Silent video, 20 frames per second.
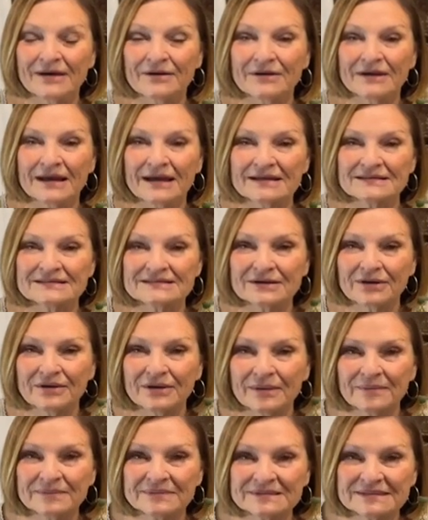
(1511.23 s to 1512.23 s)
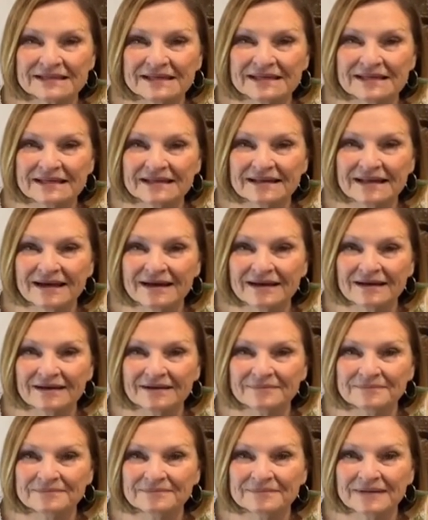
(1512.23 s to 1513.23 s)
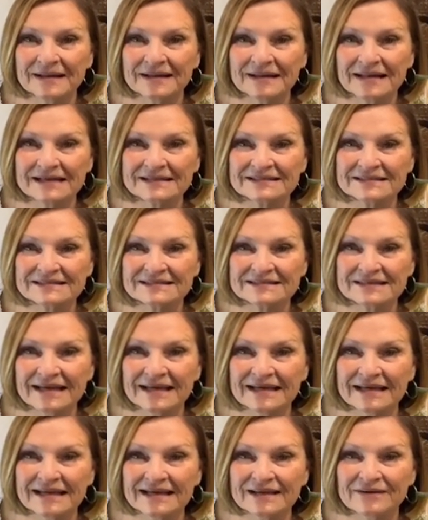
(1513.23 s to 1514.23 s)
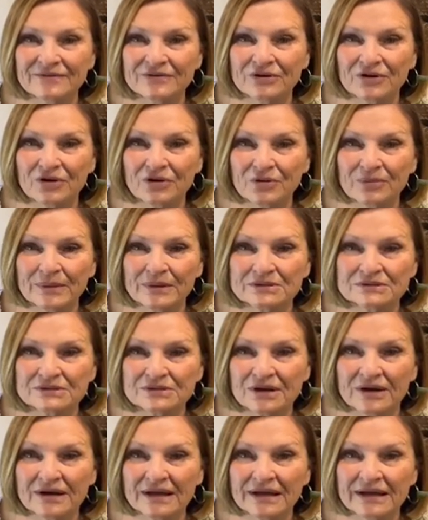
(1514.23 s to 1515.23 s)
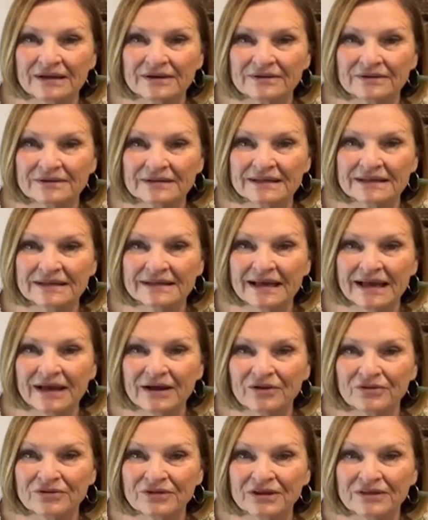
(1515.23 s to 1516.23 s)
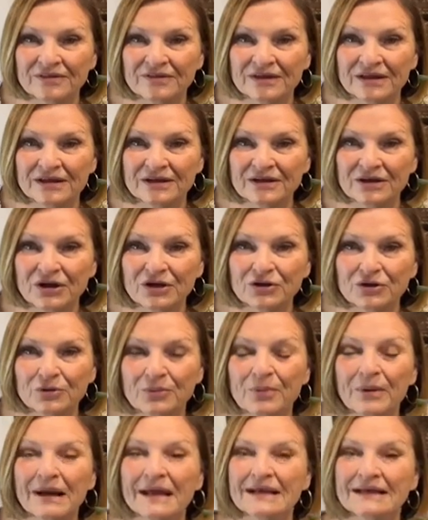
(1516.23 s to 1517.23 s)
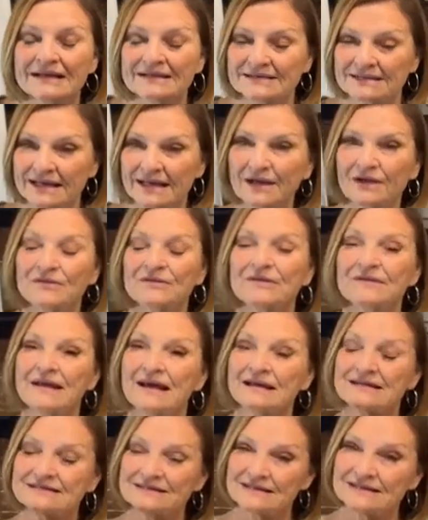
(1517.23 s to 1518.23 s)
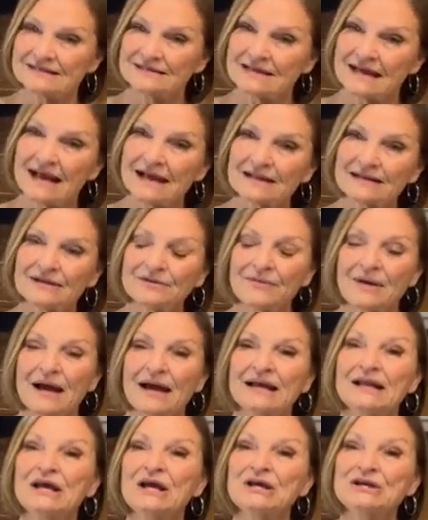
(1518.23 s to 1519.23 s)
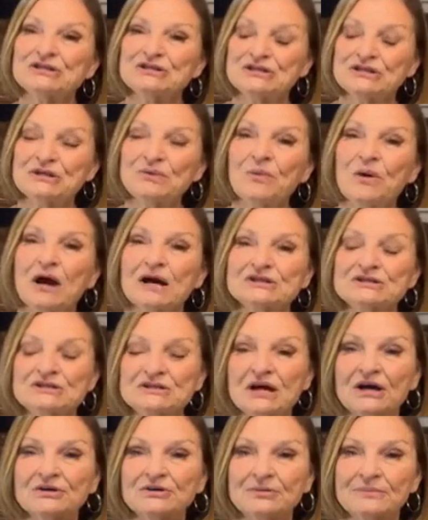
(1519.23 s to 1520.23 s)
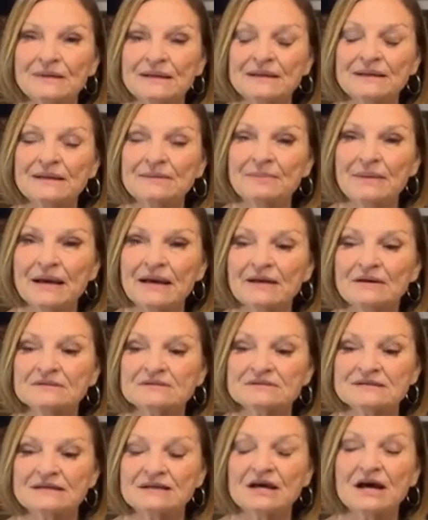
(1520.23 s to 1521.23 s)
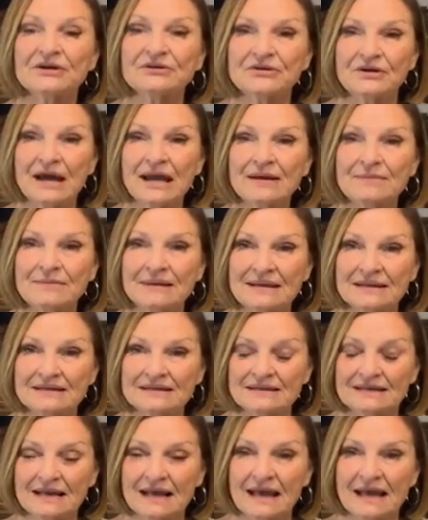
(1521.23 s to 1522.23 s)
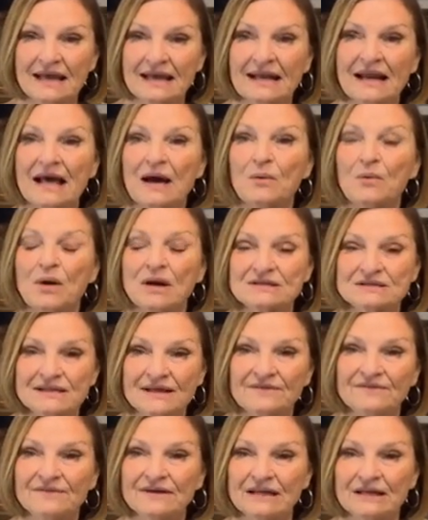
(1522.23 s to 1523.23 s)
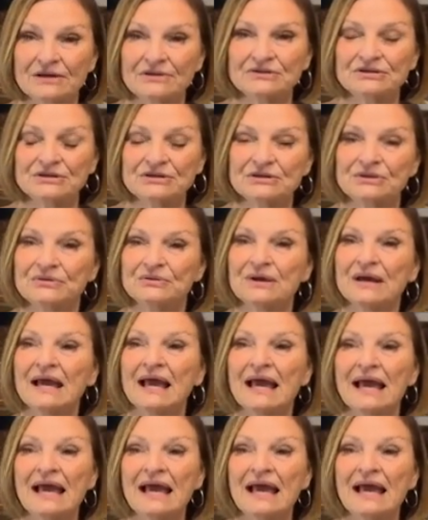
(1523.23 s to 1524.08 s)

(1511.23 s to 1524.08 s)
Okay, so I'm seeing Alexa saying, if your hormones aren't healthy, then your brain isn't healthy. That is exactly right. She watched Dr. Mindy Peltz and Dr. Amen today, and I watched that video too.